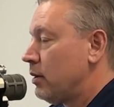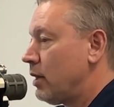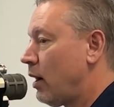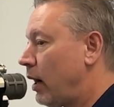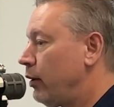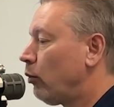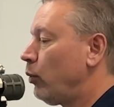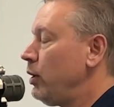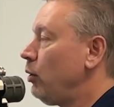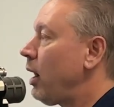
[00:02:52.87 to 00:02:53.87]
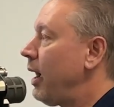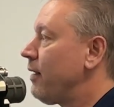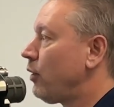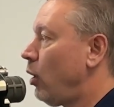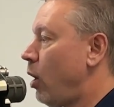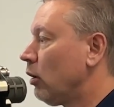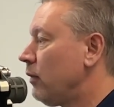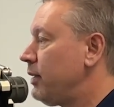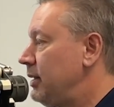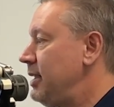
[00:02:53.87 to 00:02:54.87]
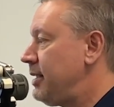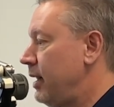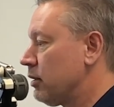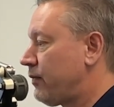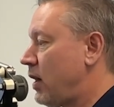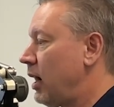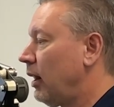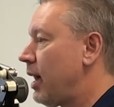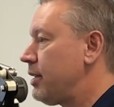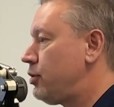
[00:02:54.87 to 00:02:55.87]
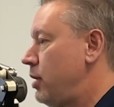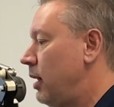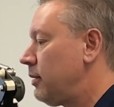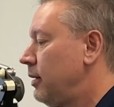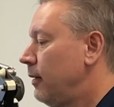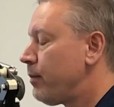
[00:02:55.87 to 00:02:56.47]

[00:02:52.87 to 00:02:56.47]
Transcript: Now, we do not have all of the details finalized yet.